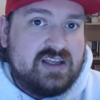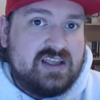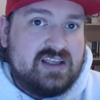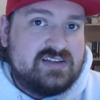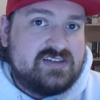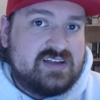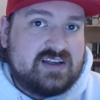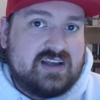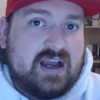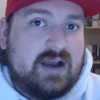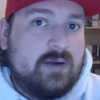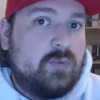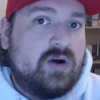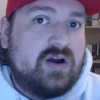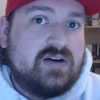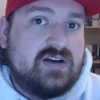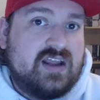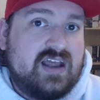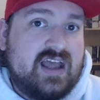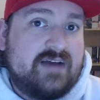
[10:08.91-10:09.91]
It's like, I
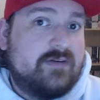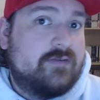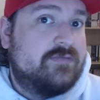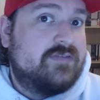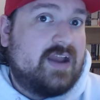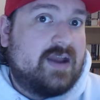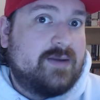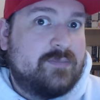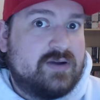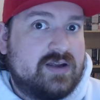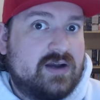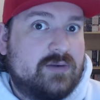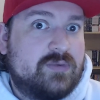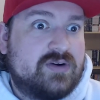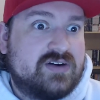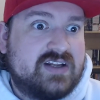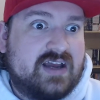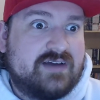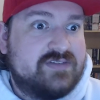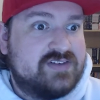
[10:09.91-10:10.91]
want to have a family. I
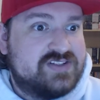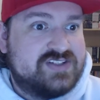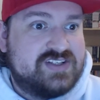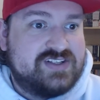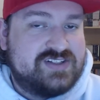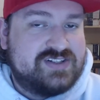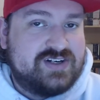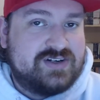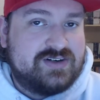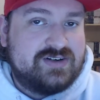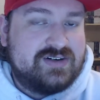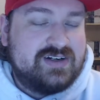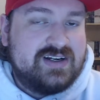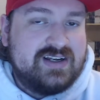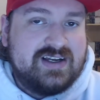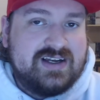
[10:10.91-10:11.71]
want to have a sister.